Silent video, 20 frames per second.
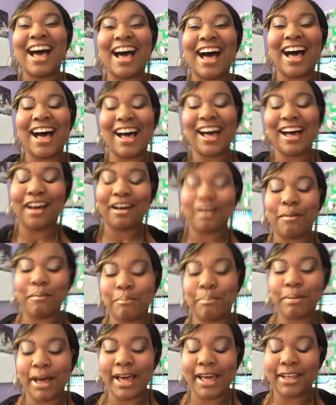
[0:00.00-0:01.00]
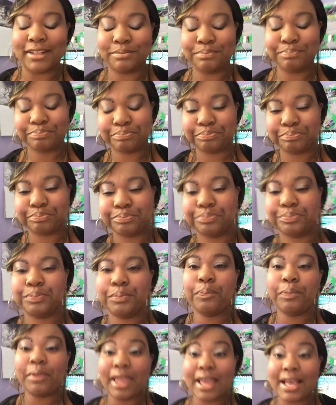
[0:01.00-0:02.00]
But
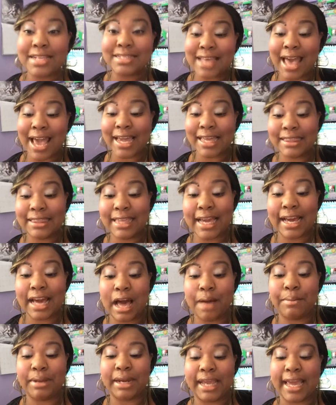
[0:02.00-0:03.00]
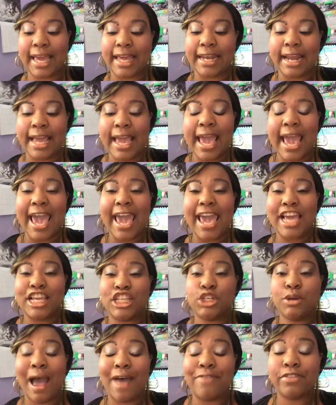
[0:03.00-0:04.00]
second thing coming in
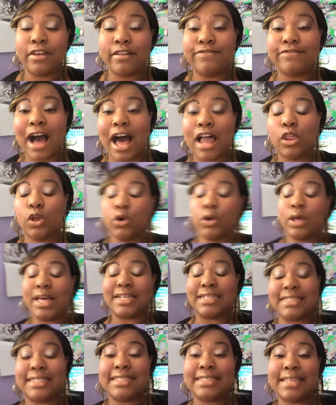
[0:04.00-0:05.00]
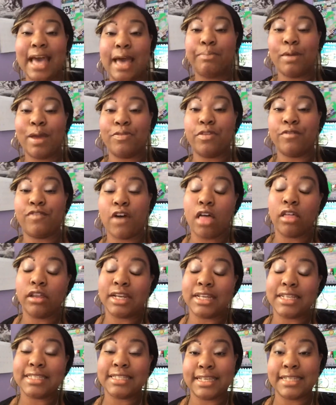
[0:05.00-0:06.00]
is you have to follow a step. You have to
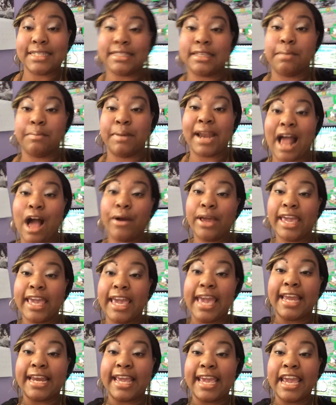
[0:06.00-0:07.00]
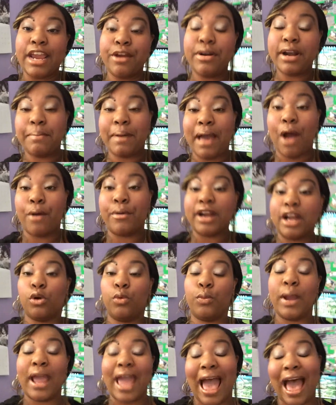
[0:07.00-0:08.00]
follow a system. And here in Empower
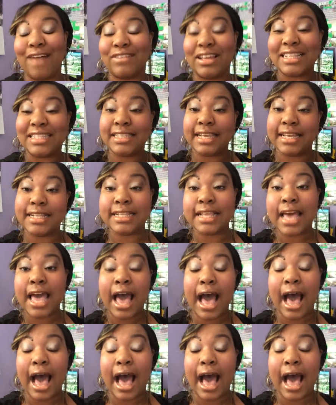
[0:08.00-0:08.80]
Network, we have 8